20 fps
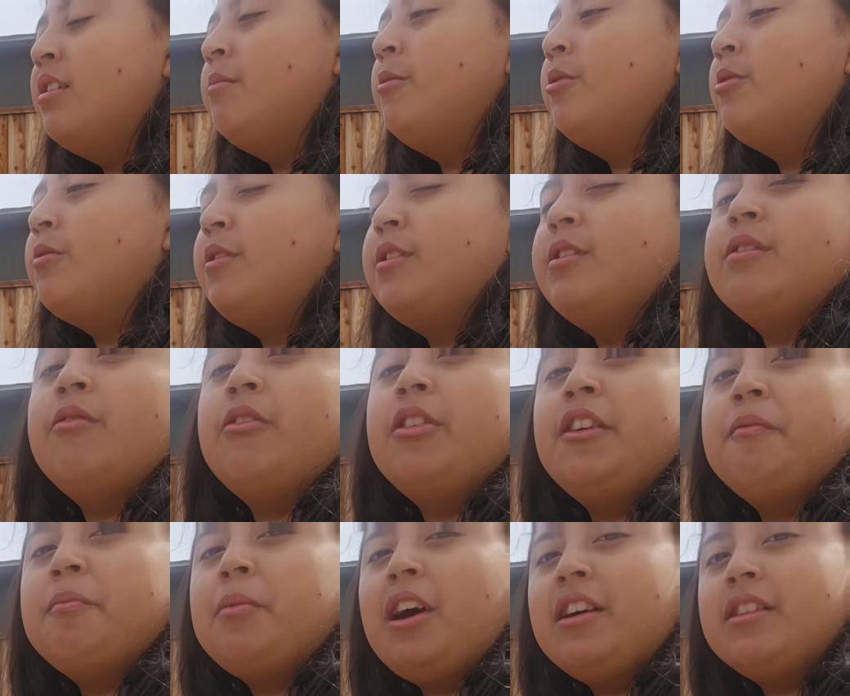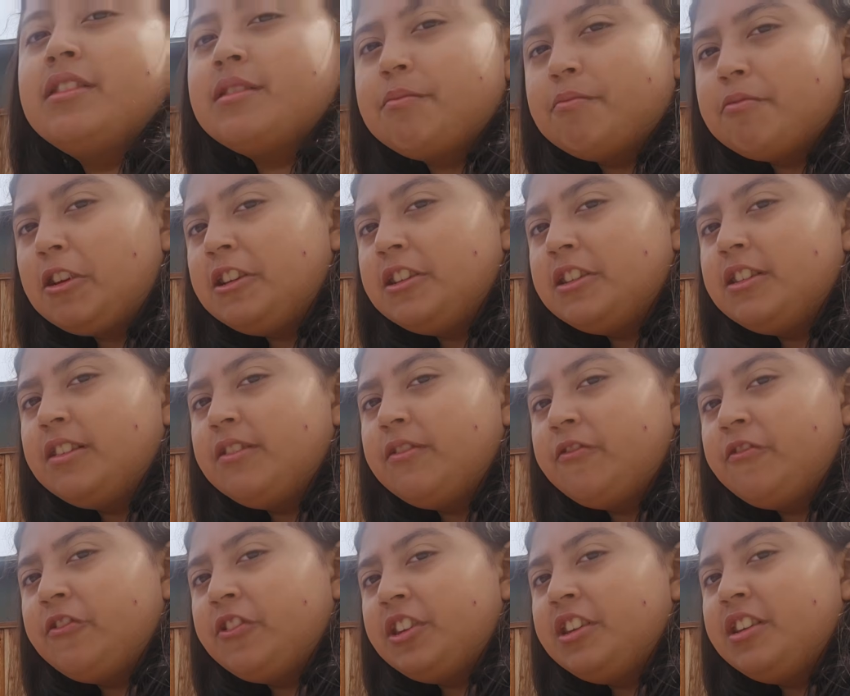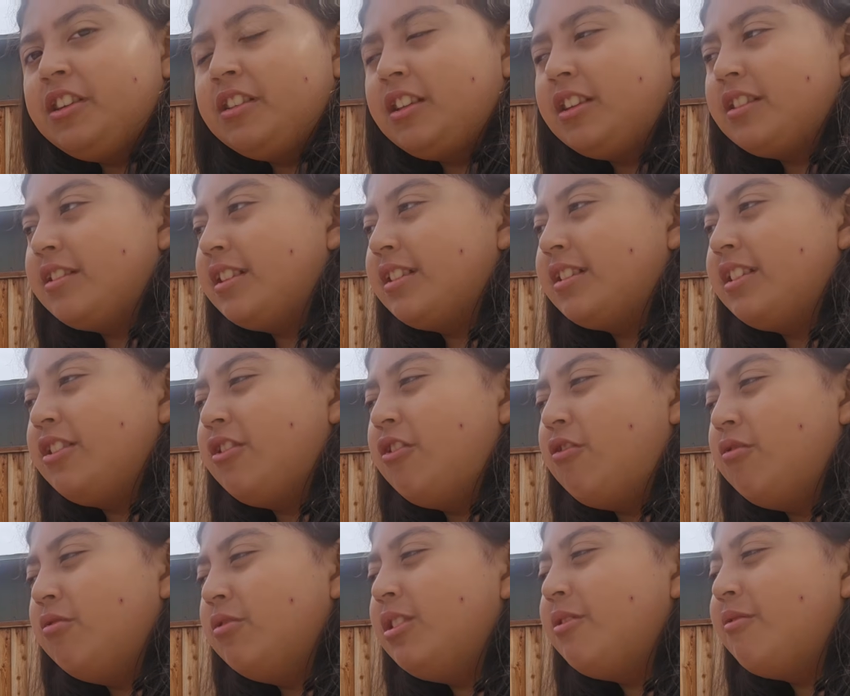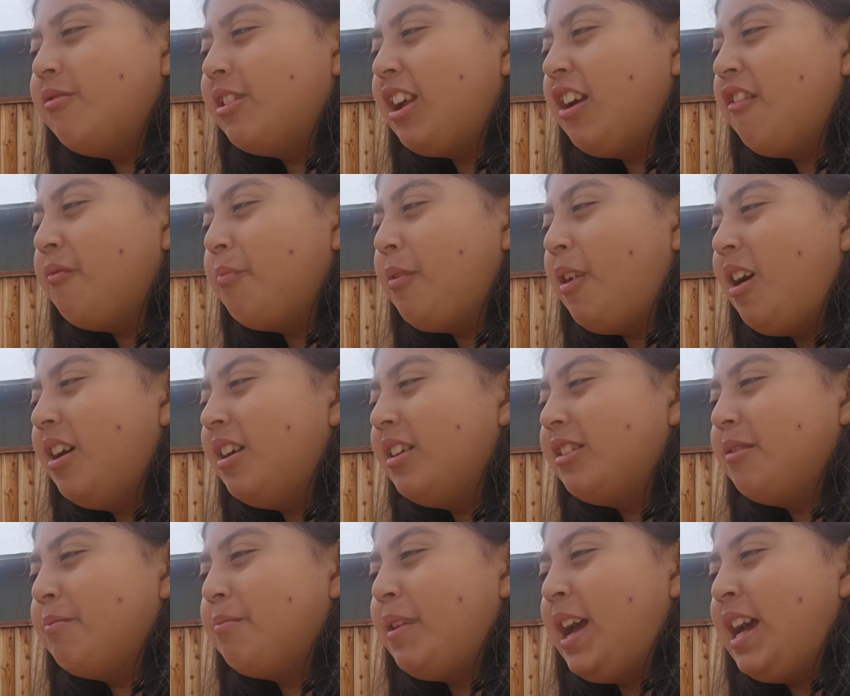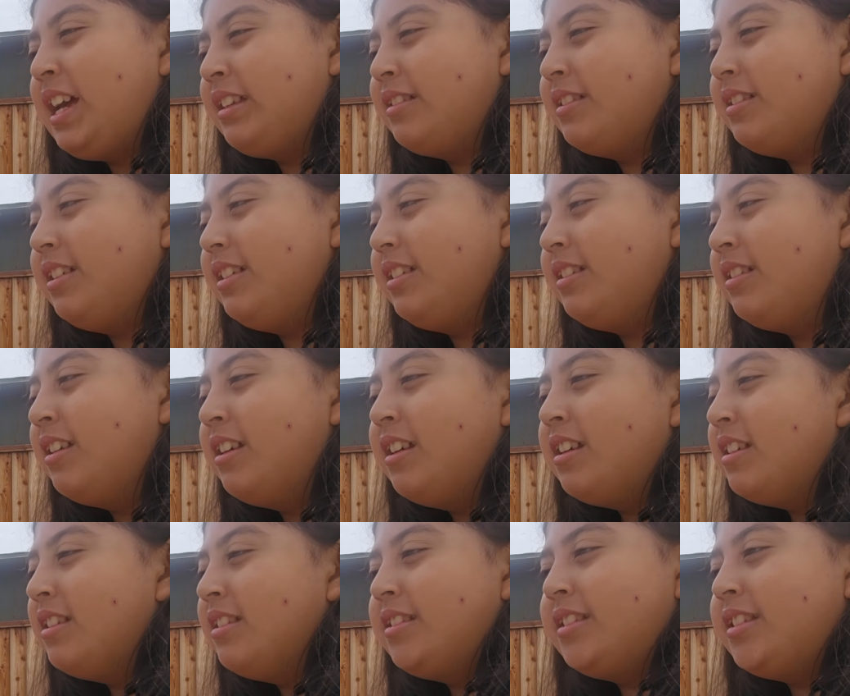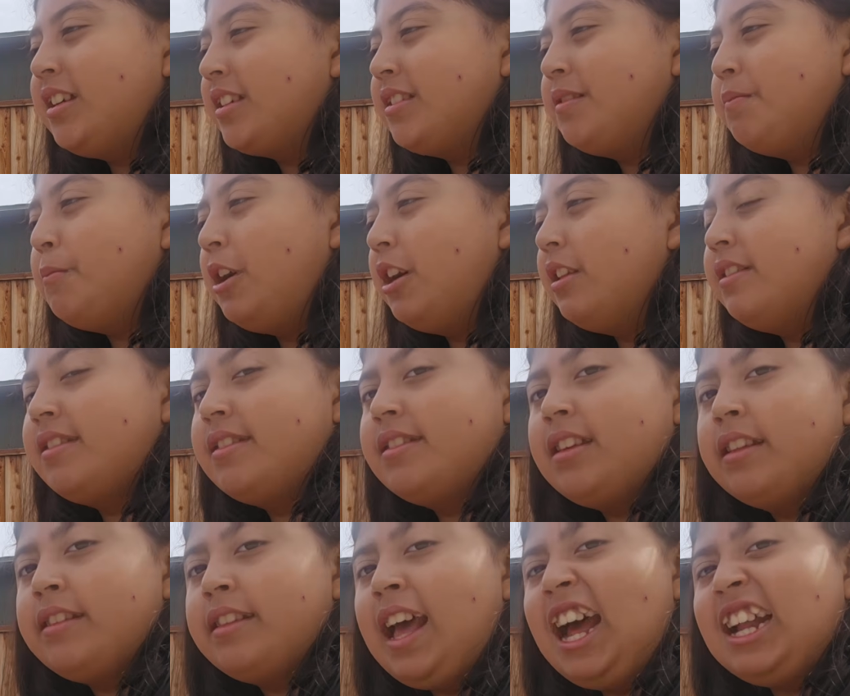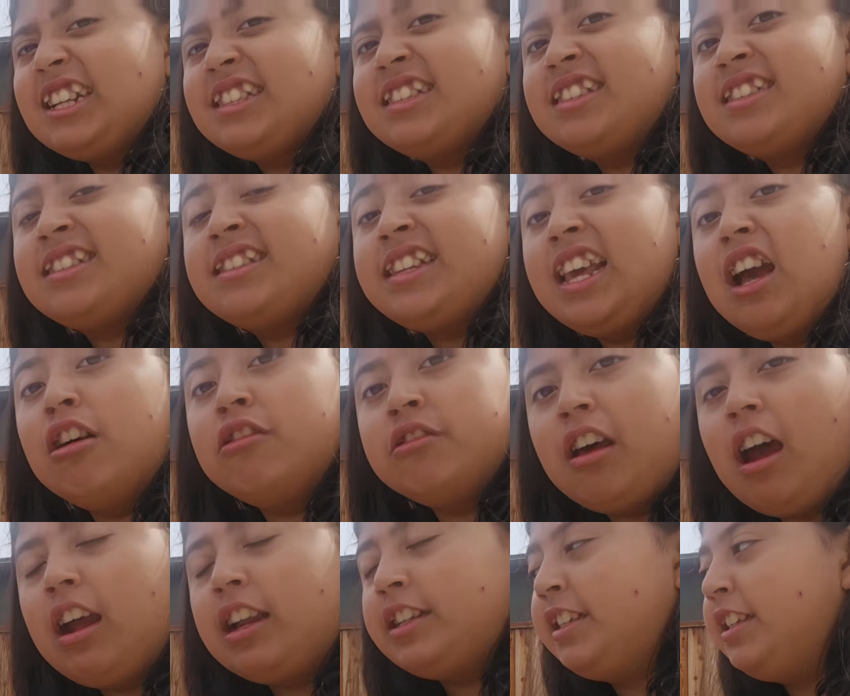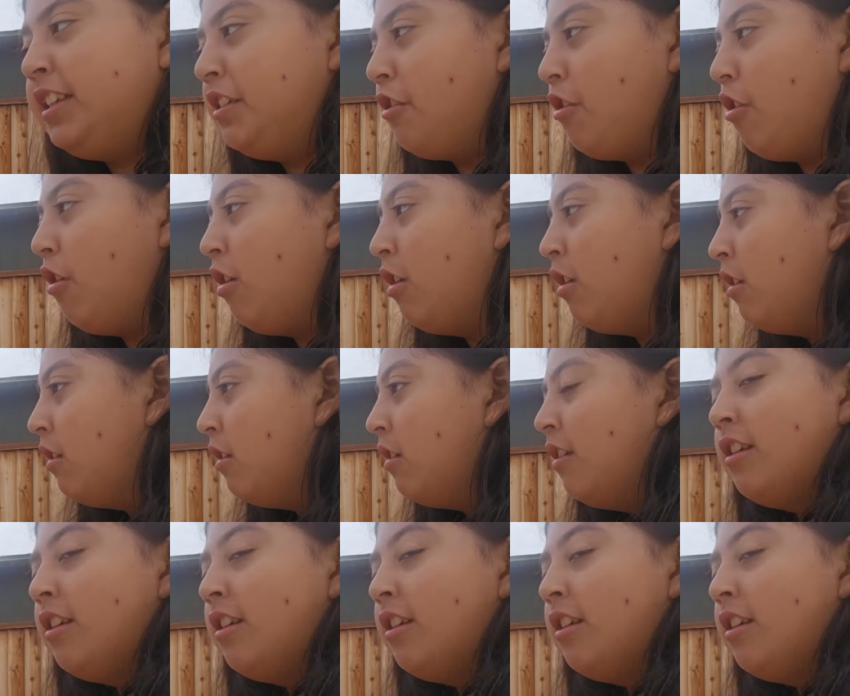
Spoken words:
The most recent one I've bought is the Brent TV, and that's like the only one I've bought in the past like 6 months, and that's still not here.